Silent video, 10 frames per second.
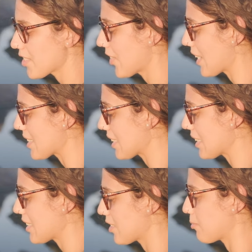
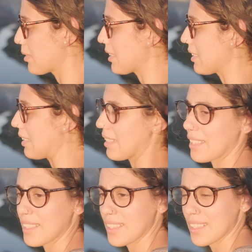Crazy to be
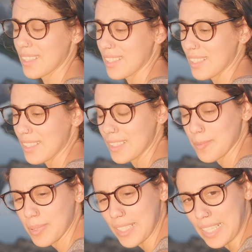
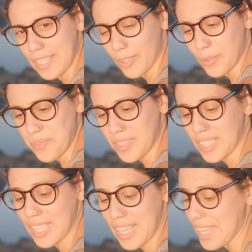playing with
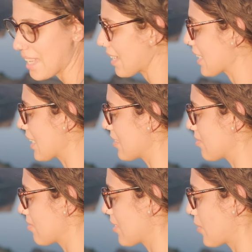clay
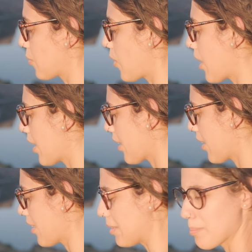and water
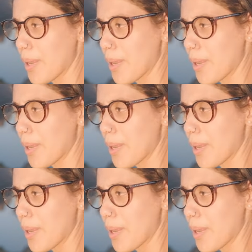and